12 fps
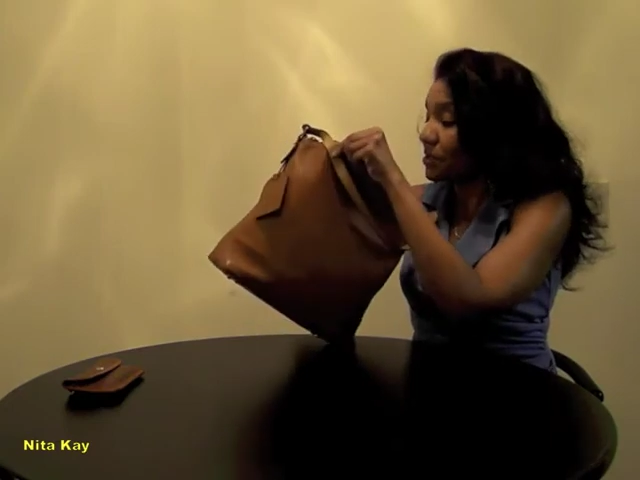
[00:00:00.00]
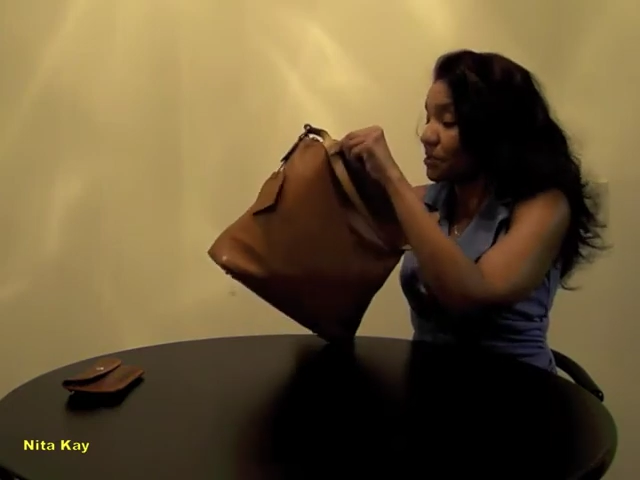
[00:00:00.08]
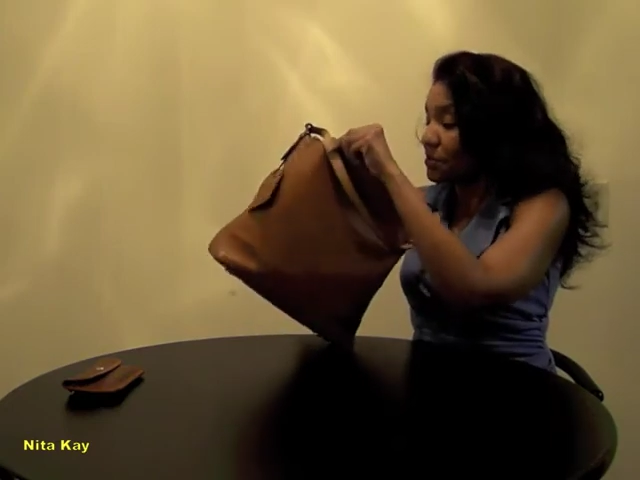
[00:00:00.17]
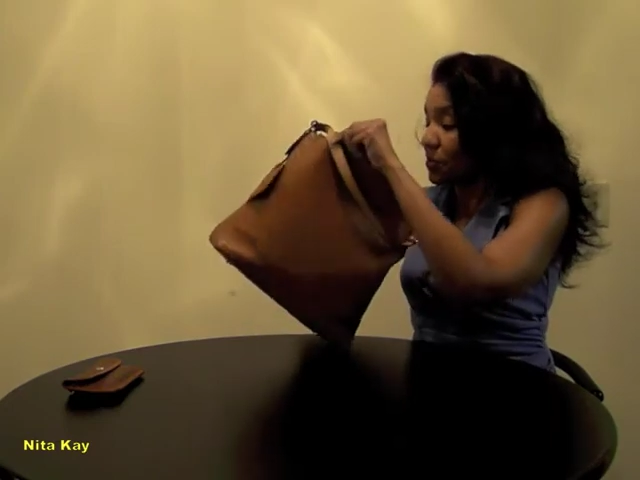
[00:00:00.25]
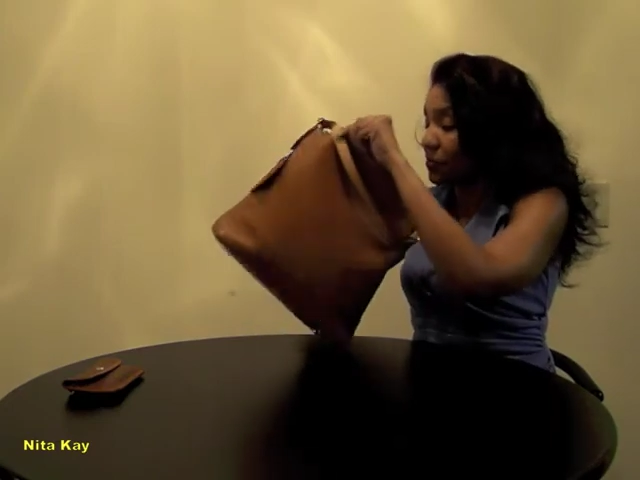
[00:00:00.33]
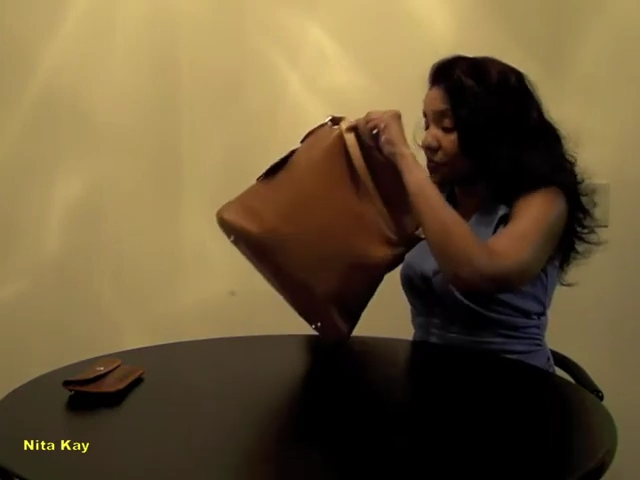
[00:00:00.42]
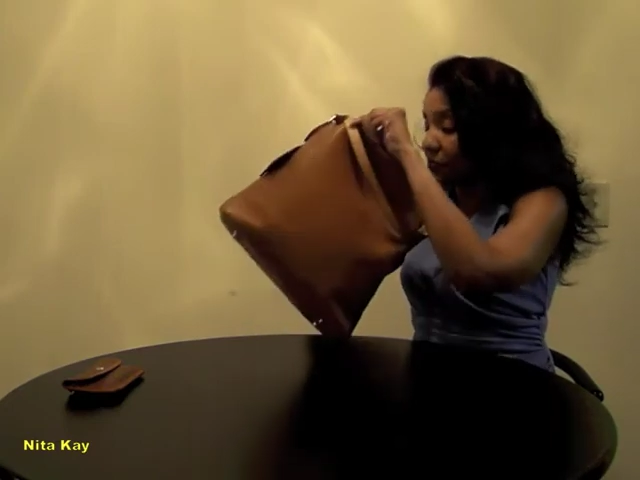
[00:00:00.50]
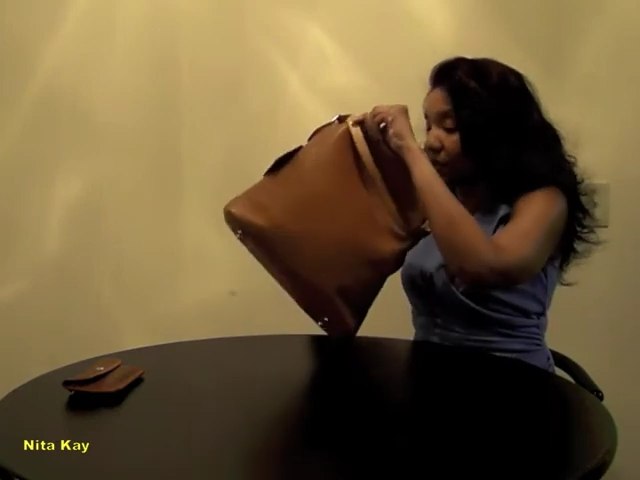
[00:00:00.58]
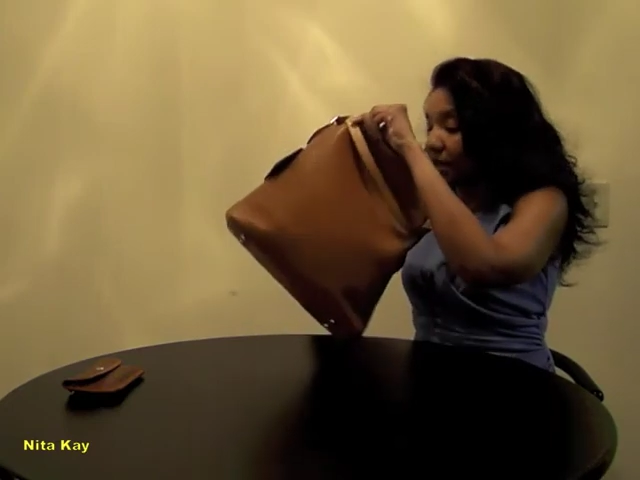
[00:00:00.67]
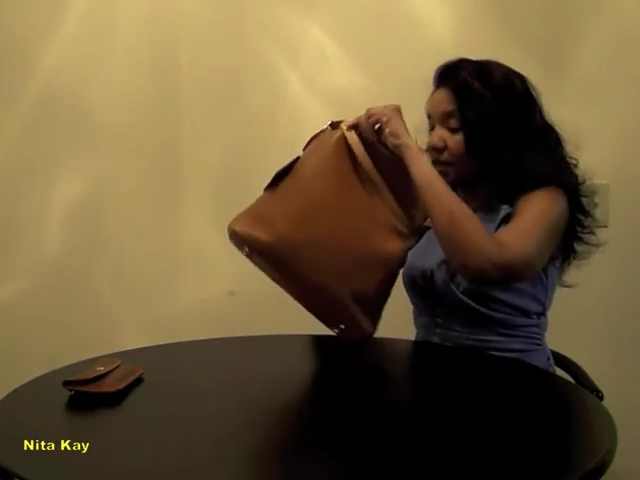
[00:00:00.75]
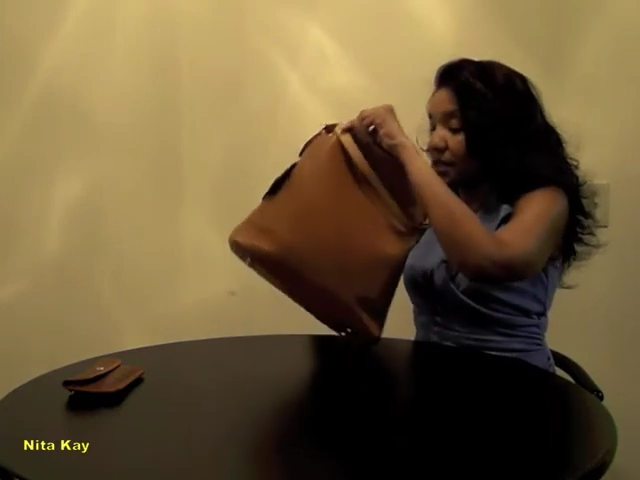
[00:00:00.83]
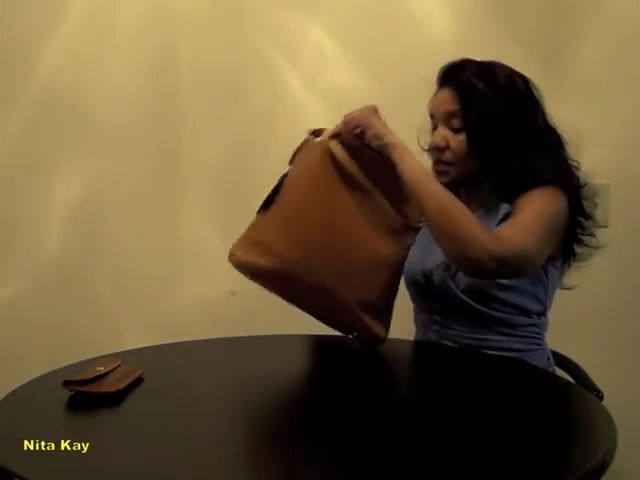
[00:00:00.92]
They're both,
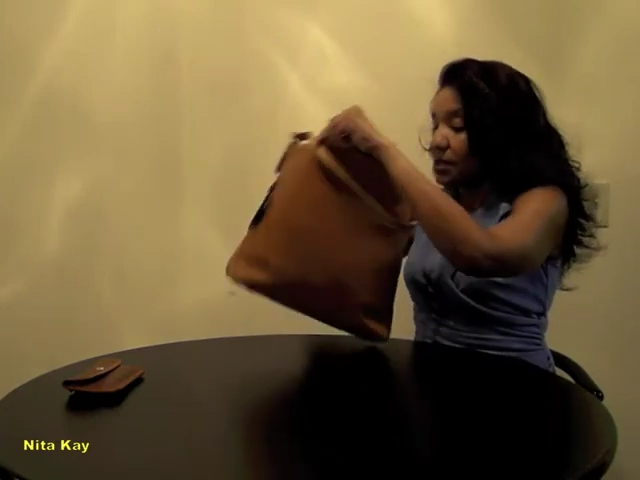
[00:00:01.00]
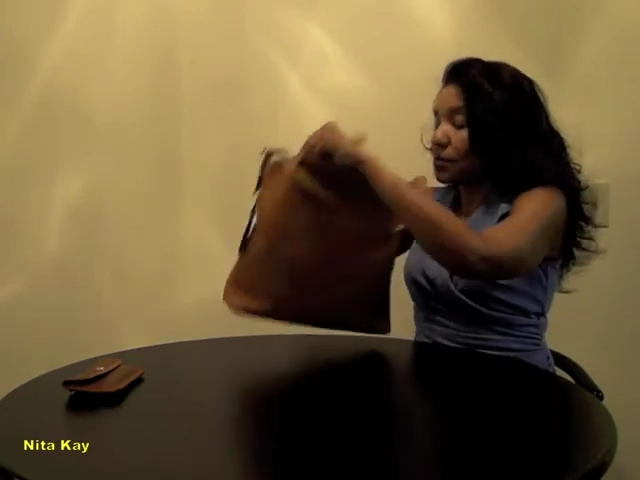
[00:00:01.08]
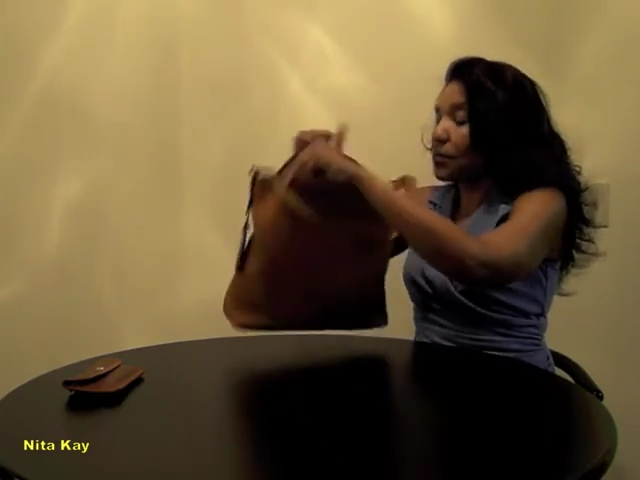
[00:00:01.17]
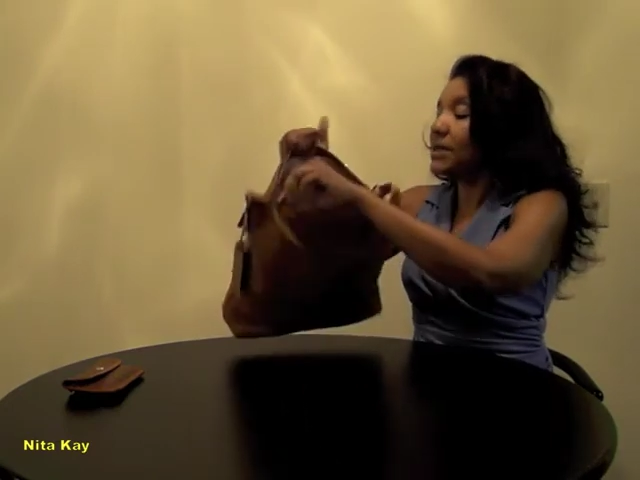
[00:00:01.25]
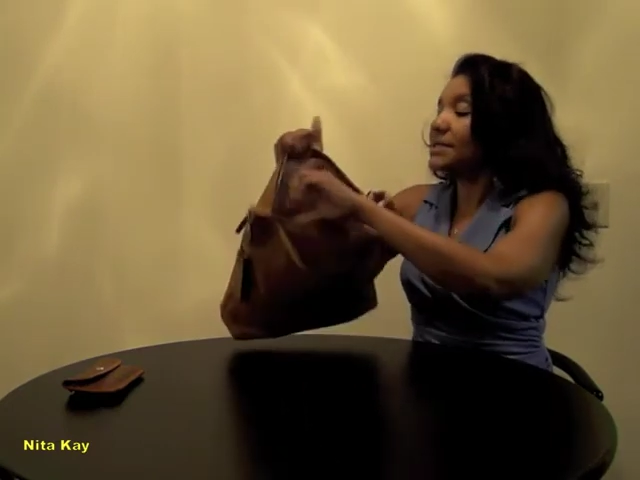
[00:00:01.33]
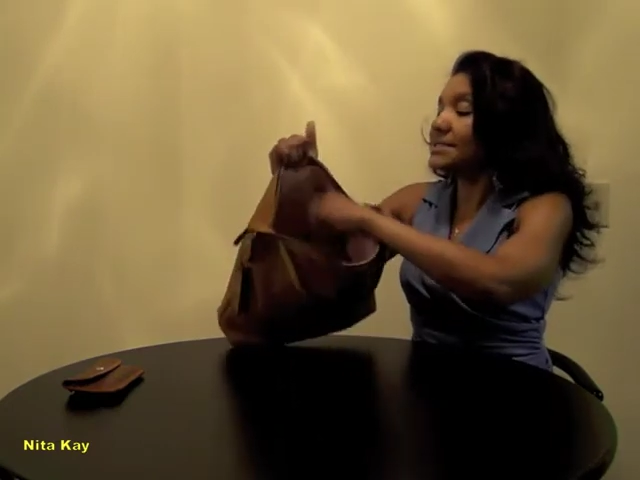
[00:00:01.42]
one